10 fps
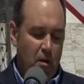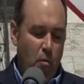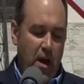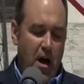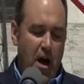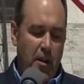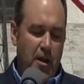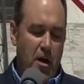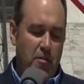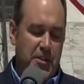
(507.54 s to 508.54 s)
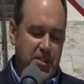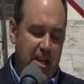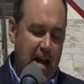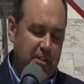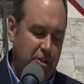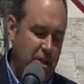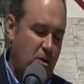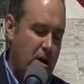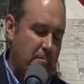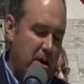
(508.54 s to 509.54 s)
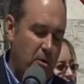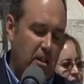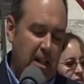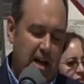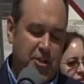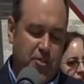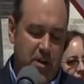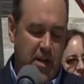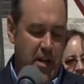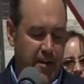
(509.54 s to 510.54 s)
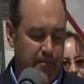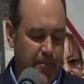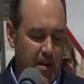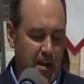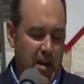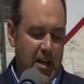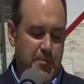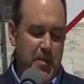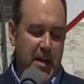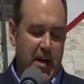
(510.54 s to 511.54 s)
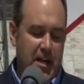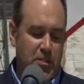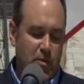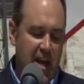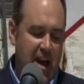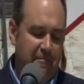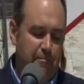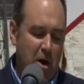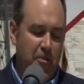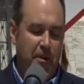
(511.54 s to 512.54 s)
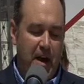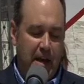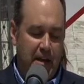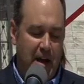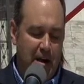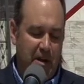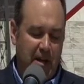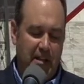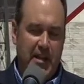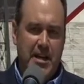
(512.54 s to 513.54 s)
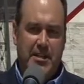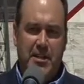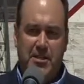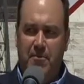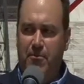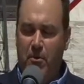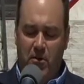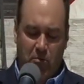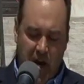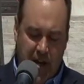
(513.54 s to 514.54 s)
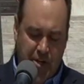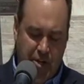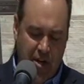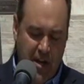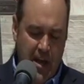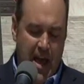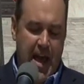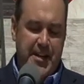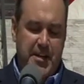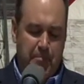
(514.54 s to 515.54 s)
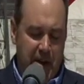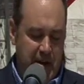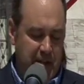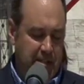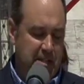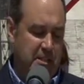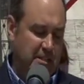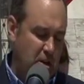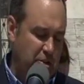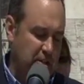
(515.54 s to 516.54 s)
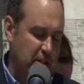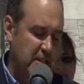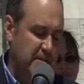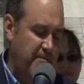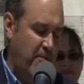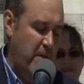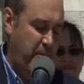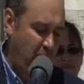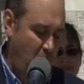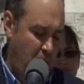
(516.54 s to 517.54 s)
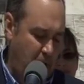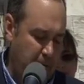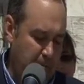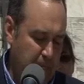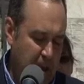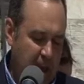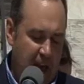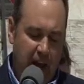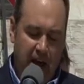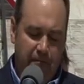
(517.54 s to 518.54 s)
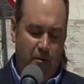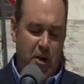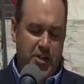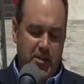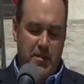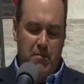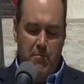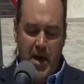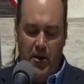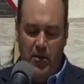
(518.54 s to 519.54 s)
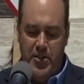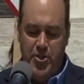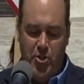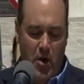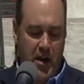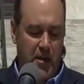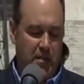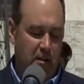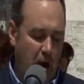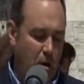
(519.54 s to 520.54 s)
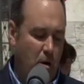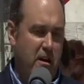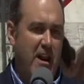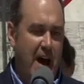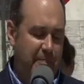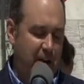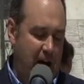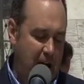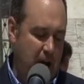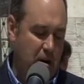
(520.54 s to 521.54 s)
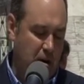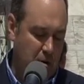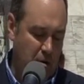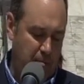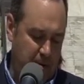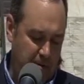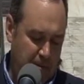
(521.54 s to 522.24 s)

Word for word: We all know the stats show our middle class shrinking. It's because we have both economic elitism for the rich and dependency socialism for the poor. And unfortunately, the middle is joining the lower, not the higher group.